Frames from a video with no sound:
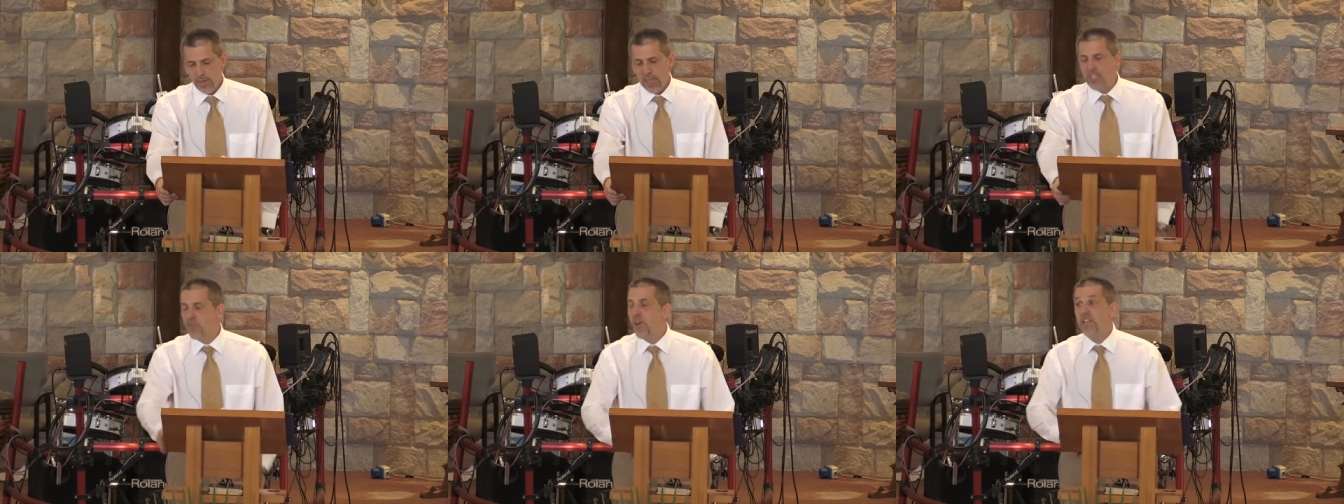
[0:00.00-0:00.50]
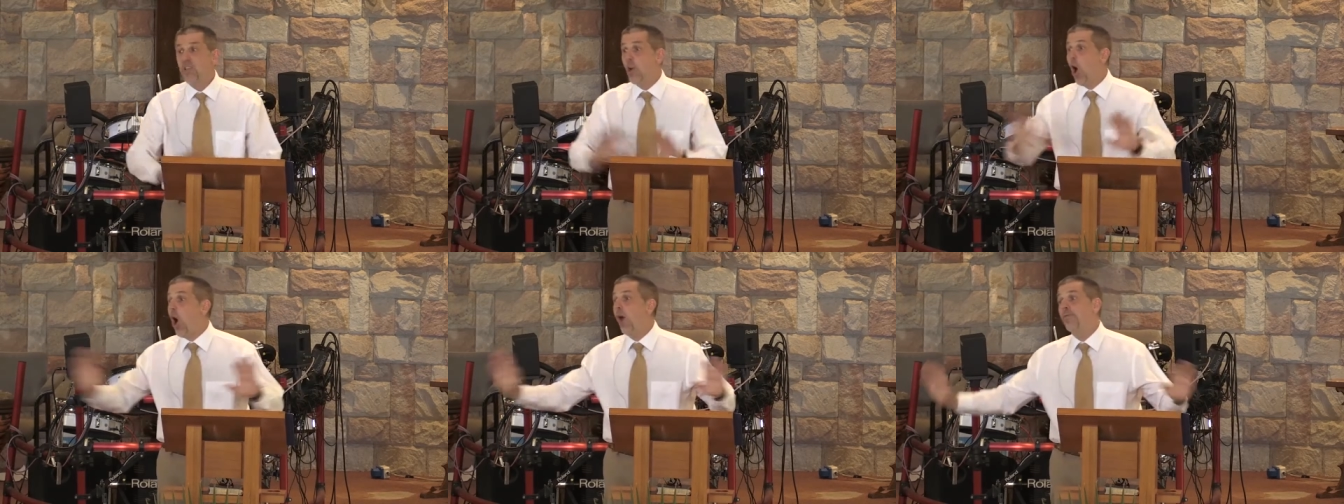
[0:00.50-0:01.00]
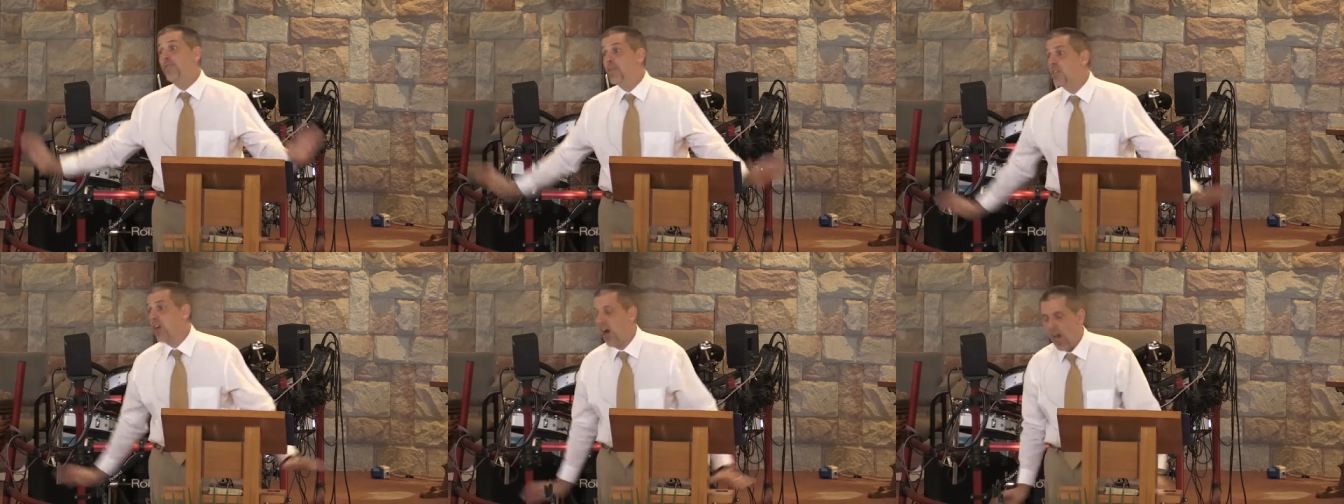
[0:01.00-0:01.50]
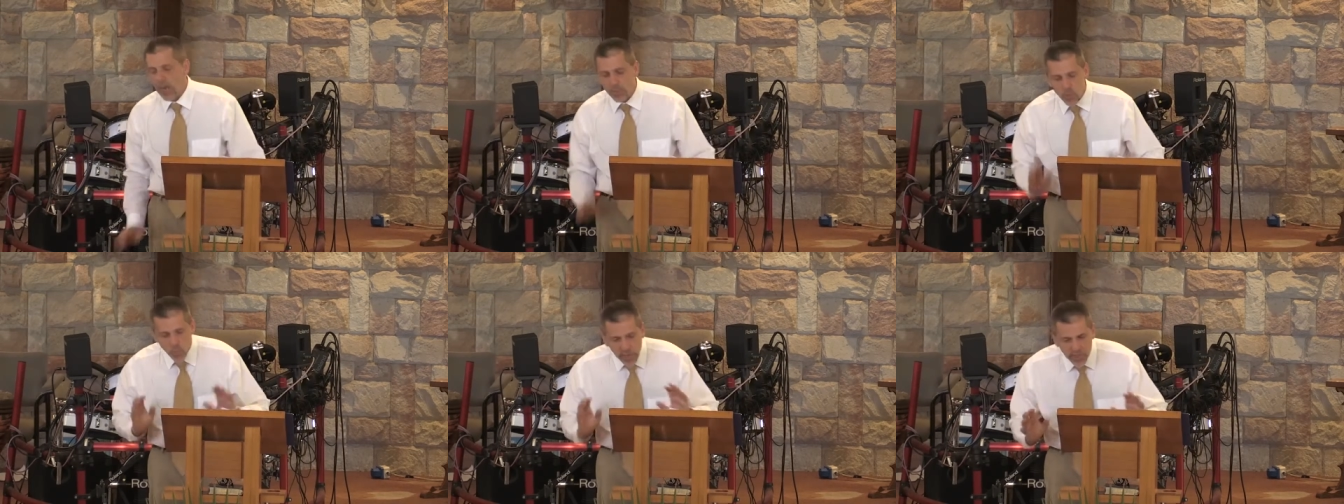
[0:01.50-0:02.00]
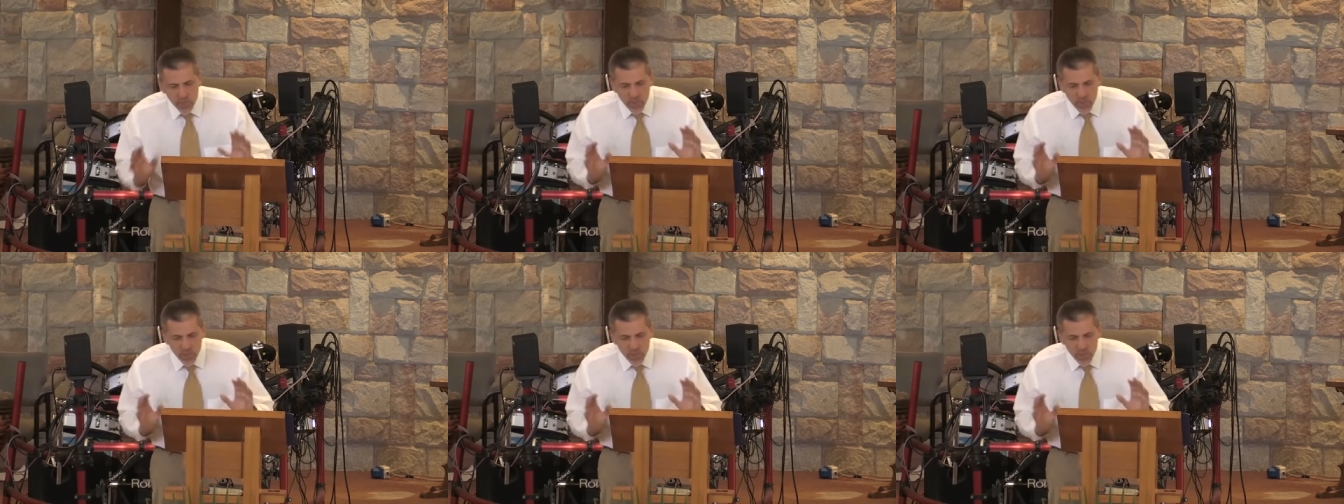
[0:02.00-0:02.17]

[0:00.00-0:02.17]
Let's face it, oftentimes we